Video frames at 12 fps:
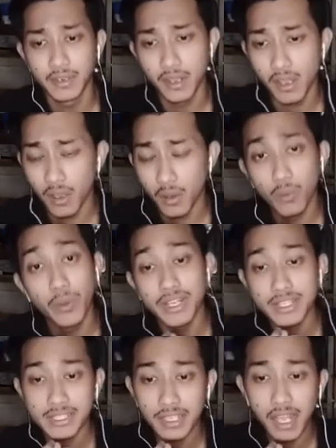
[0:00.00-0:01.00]
When
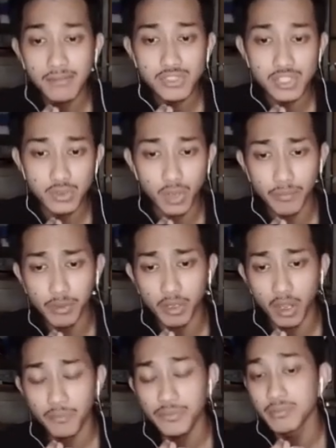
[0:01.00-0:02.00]
it comes to
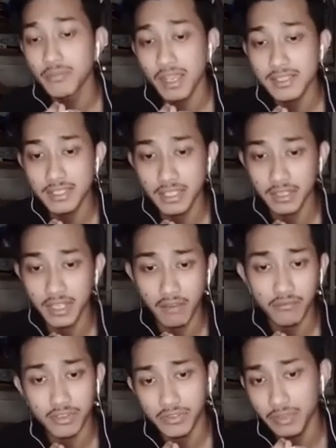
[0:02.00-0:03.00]
optimizing the
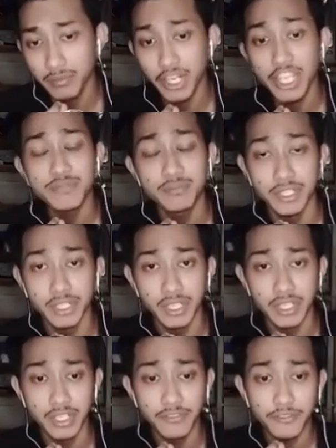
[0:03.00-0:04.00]
inventory management, the
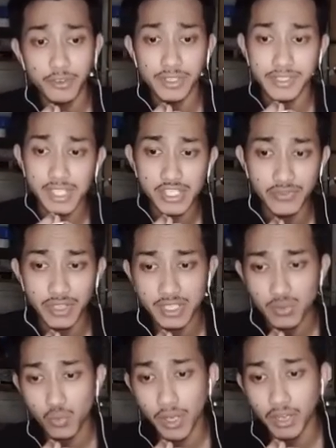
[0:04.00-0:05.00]
food industry is
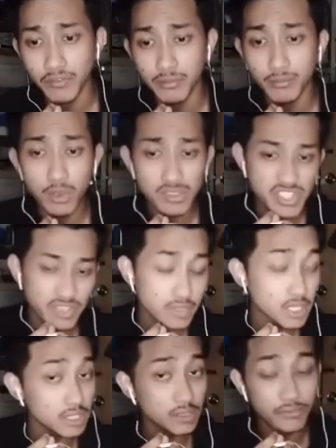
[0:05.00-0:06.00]
one of the most
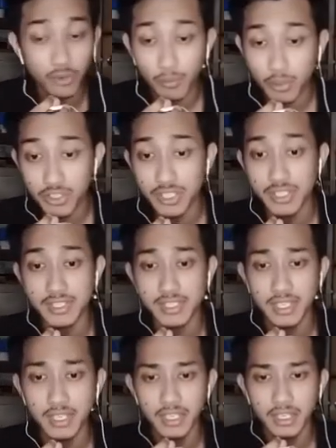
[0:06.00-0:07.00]
difficult for producers.
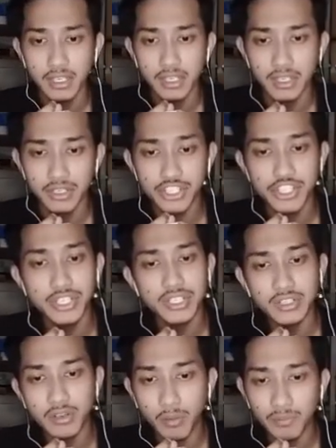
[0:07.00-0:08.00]
The sheer
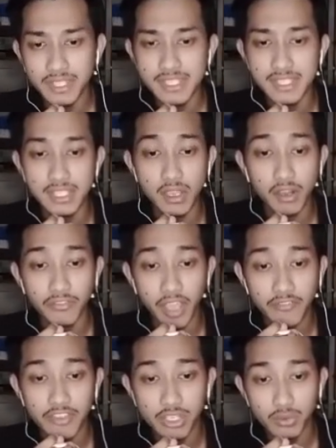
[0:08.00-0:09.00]
complexity of having
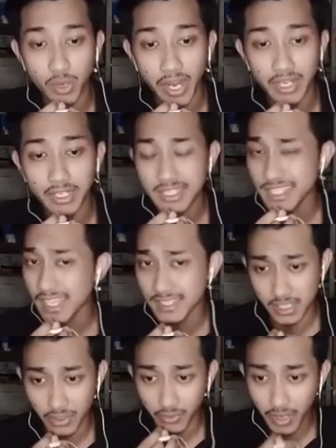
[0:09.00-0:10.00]
to handle such a
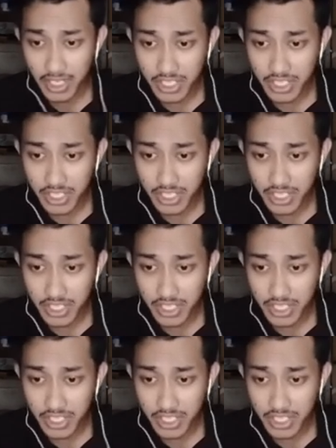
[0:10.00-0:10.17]
range